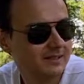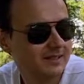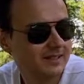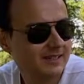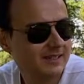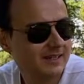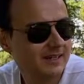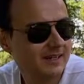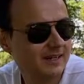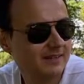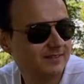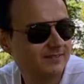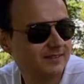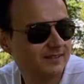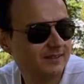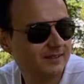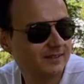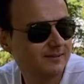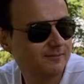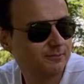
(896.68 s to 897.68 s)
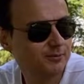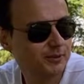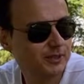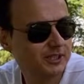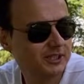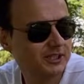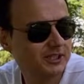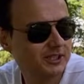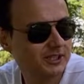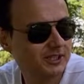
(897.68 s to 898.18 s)
I have a uh,
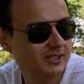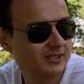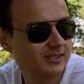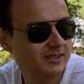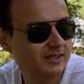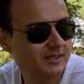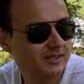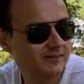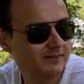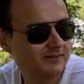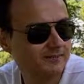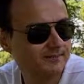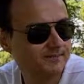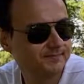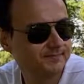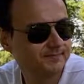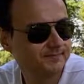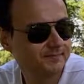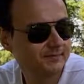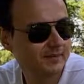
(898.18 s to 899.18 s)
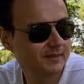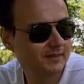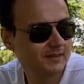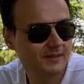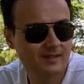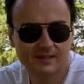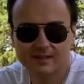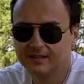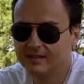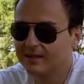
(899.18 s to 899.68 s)
pretty good um,
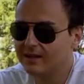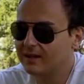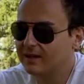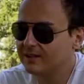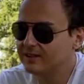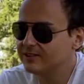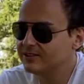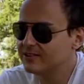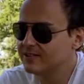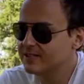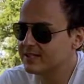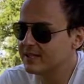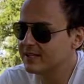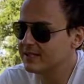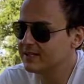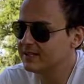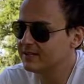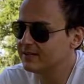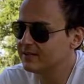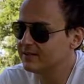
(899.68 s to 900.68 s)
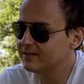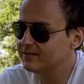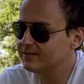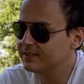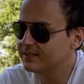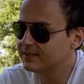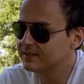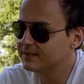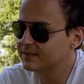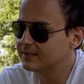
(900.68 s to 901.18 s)
understanding of
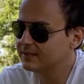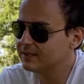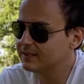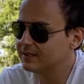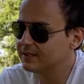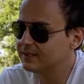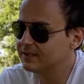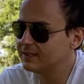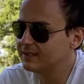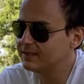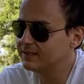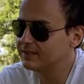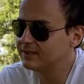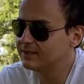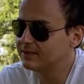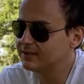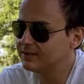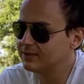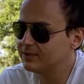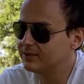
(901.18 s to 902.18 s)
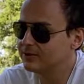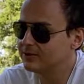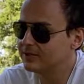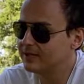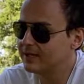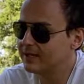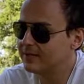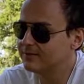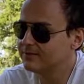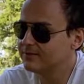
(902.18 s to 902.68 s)
it, and uh, you're
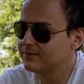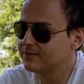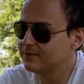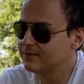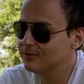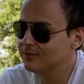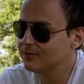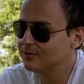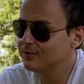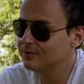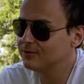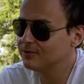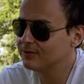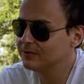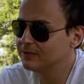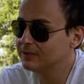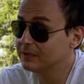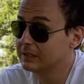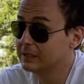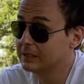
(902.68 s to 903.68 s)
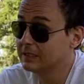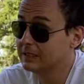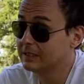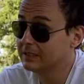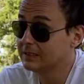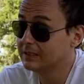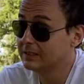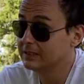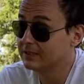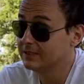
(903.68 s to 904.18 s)
gonna have to,
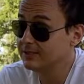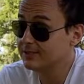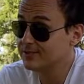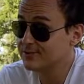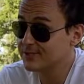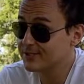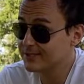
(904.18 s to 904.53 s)
you know,